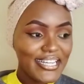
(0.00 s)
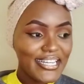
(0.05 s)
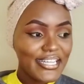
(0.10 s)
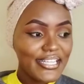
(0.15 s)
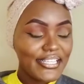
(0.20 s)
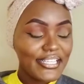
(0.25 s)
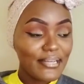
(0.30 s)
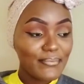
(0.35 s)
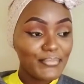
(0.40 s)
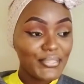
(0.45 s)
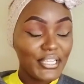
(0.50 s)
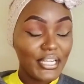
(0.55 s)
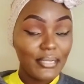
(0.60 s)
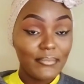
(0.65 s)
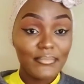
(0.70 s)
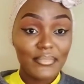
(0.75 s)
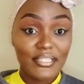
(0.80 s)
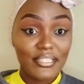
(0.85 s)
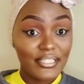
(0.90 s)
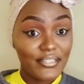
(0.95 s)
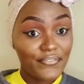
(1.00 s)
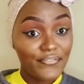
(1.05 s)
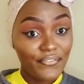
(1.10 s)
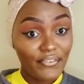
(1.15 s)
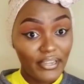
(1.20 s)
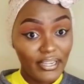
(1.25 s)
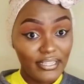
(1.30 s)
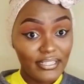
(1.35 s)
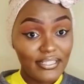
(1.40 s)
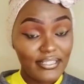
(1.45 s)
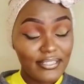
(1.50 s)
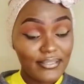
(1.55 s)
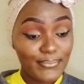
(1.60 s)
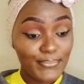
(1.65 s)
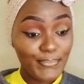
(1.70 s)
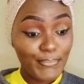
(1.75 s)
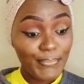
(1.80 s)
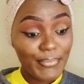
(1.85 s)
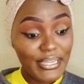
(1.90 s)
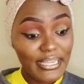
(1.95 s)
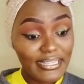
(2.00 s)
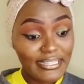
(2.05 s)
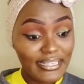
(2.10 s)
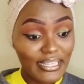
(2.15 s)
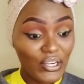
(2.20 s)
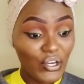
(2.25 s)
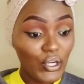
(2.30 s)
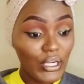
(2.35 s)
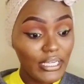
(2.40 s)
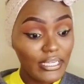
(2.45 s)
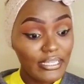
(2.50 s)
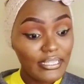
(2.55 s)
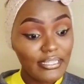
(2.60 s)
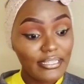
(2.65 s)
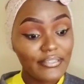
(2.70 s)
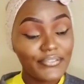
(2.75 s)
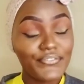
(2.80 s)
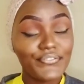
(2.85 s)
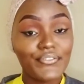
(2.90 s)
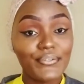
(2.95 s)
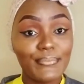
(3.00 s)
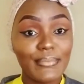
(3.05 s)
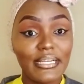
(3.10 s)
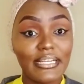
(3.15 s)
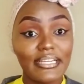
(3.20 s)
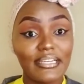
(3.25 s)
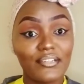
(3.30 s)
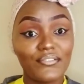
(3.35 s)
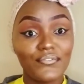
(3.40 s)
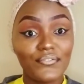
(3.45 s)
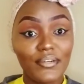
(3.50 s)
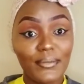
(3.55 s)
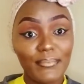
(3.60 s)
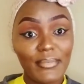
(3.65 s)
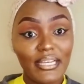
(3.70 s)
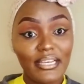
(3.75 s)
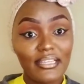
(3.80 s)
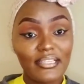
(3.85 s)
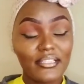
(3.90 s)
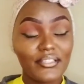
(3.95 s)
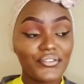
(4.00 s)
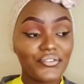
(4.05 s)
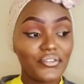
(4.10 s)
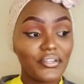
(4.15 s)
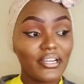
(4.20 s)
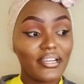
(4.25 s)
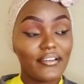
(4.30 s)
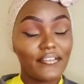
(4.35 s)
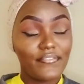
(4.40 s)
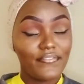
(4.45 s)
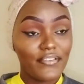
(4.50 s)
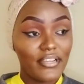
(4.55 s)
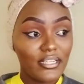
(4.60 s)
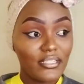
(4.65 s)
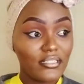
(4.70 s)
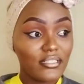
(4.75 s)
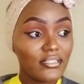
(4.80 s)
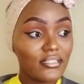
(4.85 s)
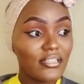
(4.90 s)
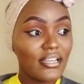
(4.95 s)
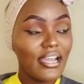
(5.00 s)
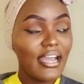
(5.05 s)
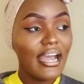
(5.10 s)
sometimes it affects being the only female in a family. It really affects.